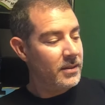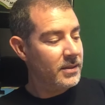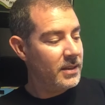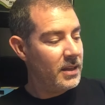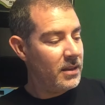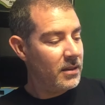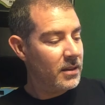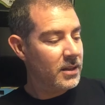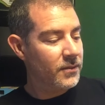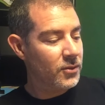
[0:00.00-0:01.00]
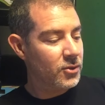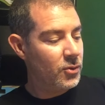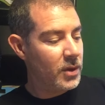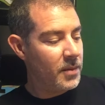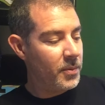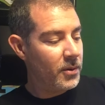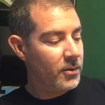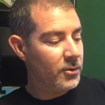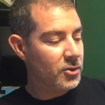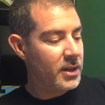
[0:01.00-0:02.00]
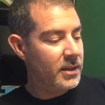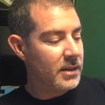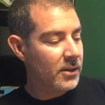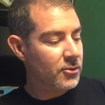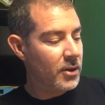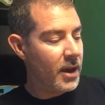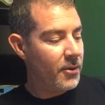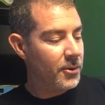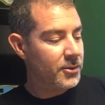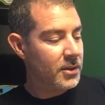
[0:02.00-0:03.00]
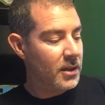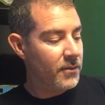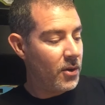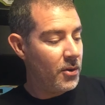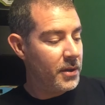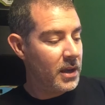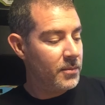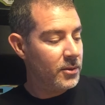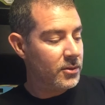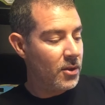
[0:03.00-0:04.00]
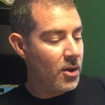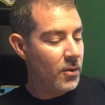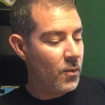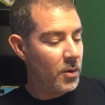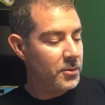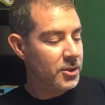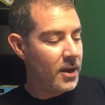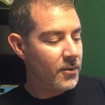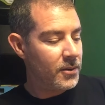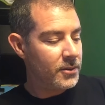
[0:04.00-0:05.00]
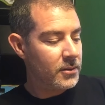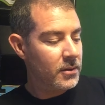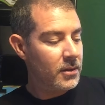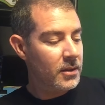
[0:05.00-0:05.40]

Z is for zookeeper, who stays extra hours to give all the animals long, warm showers.